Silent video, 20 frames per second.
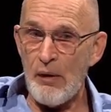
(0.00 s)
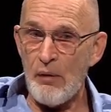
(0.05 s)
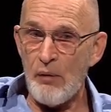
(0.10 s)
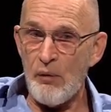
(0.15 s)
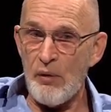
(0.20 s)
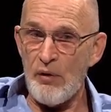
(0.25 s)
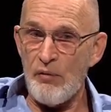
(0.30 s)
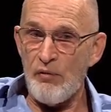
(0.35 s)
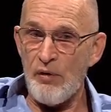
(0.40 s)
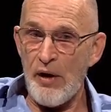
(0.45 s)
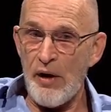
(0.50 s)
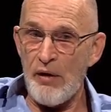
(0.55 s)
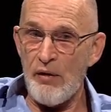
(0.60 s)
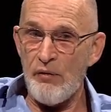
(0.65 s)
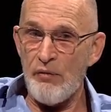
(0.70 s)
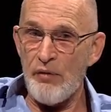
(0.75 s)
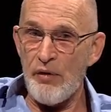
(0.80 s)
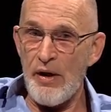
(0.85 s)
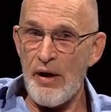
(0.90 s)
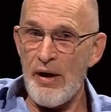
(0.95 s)
we'd fly
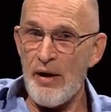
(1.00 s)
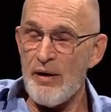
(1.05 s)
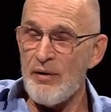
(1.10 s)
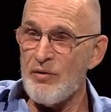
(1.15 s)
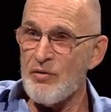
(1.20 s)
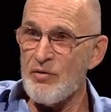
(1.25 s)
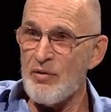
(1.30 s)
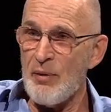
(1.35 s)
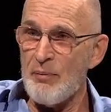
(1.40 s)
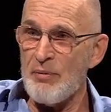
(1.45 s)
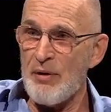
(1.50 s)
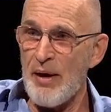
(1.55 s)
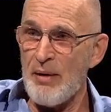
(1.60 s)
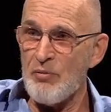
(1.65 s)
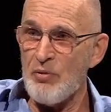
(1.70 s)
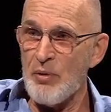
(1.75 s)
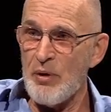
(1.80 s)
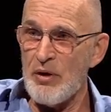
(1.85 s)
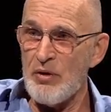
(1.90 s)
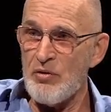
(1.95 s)
overhead and
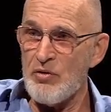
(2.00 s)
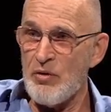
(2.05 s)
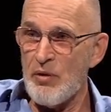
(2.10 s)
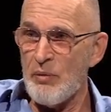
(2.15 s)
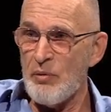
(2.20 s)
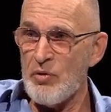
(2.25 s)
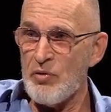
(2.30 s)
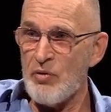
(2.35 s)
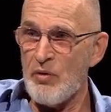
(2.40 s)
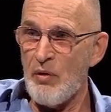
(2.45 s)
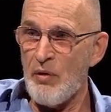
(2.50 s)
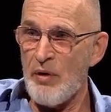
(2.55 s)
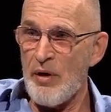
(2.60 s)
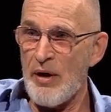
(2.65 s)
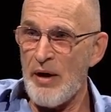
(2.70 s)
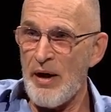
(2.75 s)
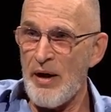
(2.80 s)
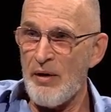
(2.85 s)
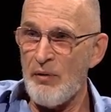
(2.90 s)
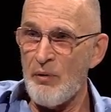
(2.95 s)
sometimes we could see what's
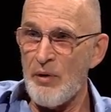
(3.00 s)
going on.